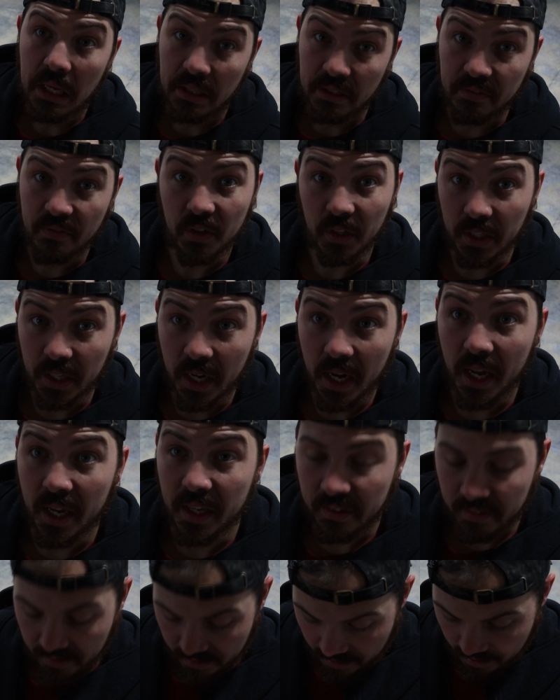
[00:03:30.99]
It's freaking
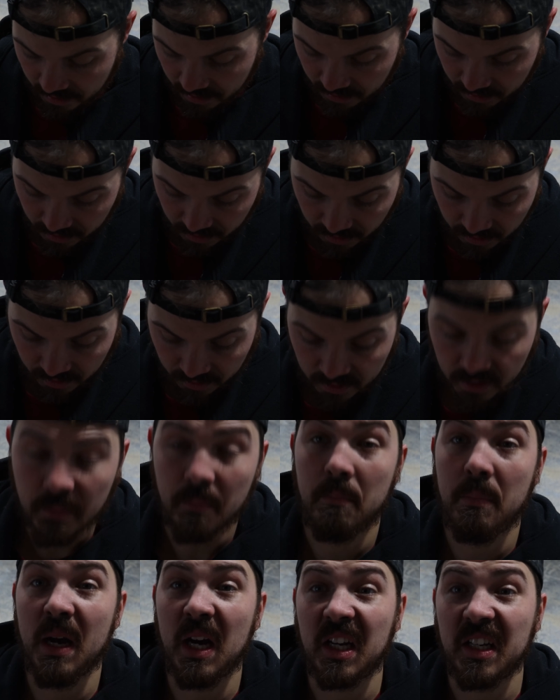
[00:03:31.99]
nice. It's a
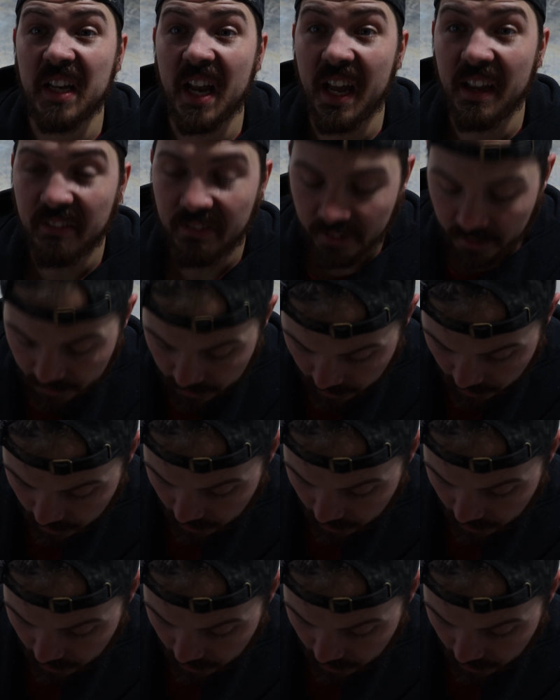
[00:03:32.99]
buck knife.